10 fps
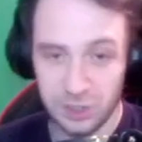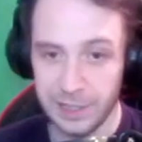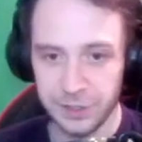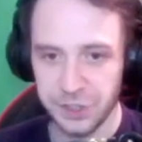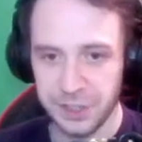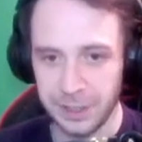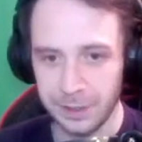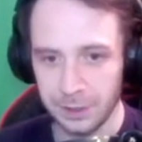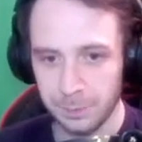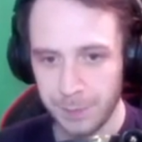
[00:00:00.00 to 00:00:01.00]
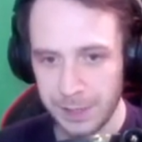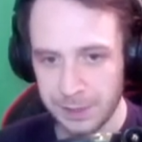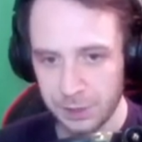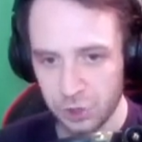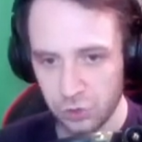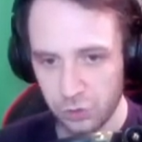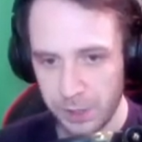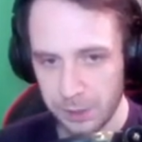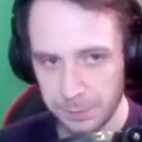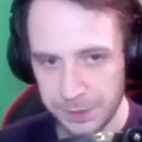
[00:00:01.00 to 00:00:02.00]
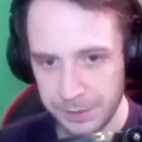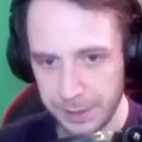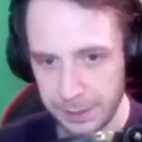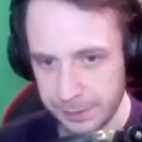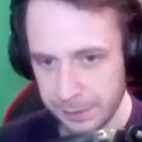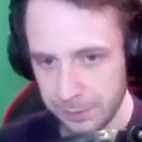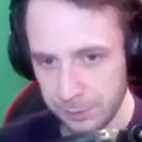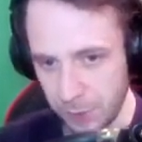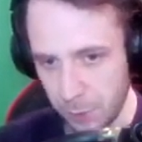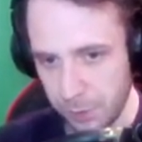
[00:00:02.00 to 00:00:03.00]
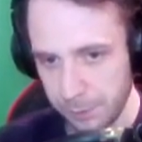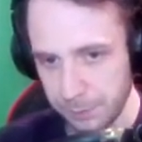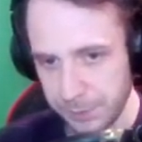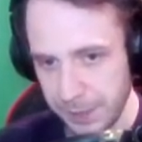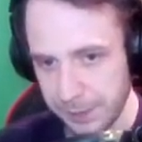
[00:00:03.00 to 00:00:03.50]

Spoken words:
us stinger basically straight up the stairs, no problems asked.